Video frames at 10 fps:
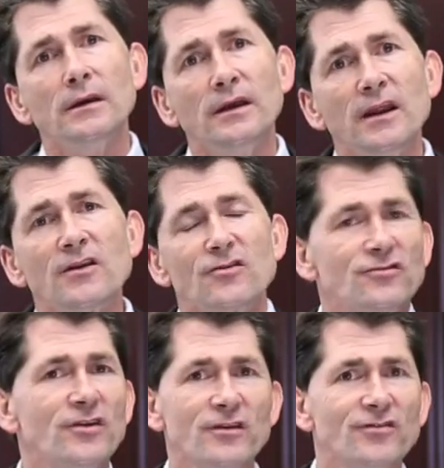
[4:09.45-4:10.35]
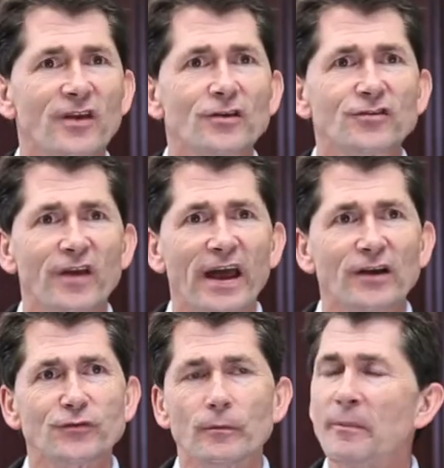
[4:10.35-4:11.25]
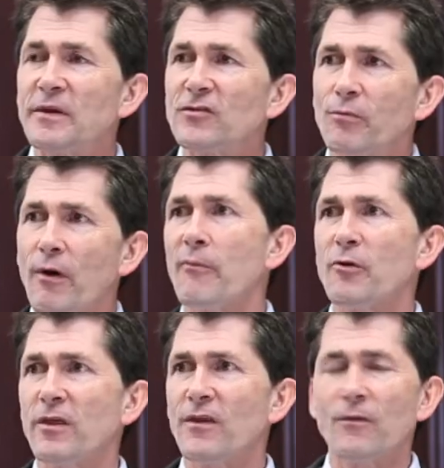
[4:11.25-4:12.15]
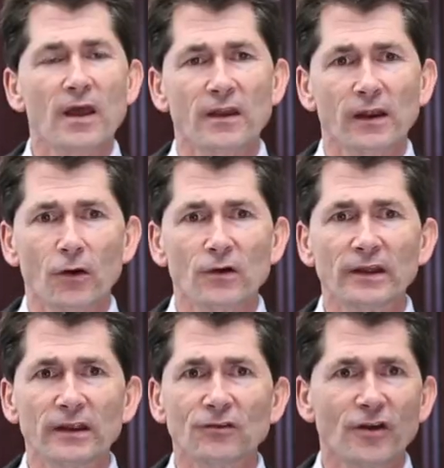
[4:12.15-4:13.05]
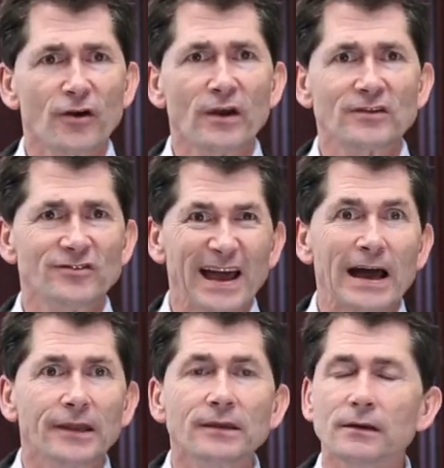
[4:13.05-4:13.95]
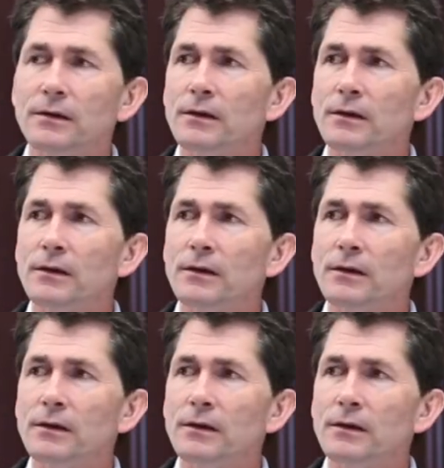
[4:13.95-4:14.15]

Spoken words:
In addition to the sales tax from a piece of property that currently generates none,